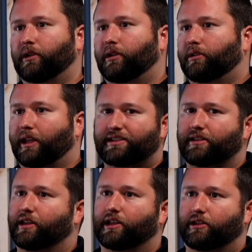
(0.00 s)
that's the
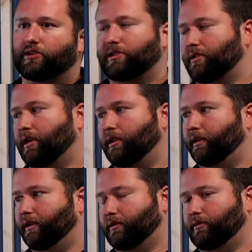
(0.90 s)
thing. You just go out
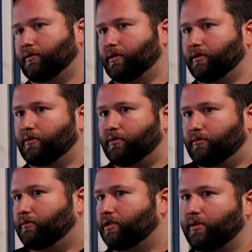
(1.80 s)
there, you
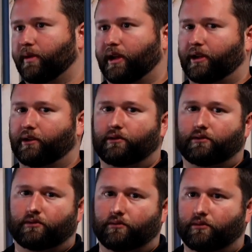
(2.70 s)
shoot a mag,
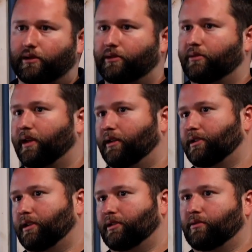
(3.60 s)
maybe do a mag
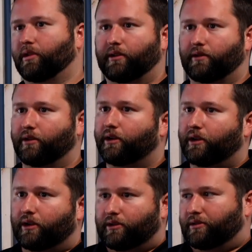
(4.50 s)
change, whatever.
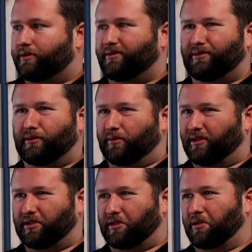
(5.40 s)

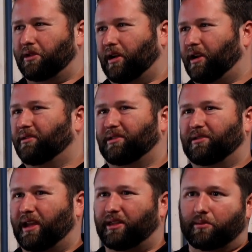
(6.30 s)
30 rounds
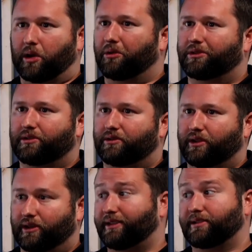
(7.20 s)
at the most,
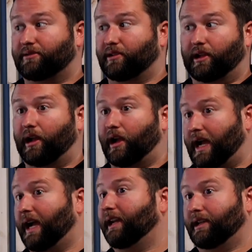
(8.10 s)
and that's like a
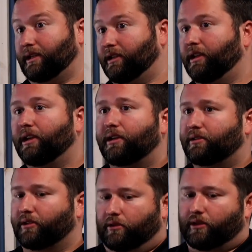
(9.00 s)
high day.
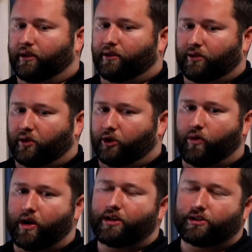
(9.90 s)
So like your
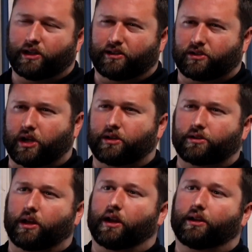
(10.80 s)
range days change a lot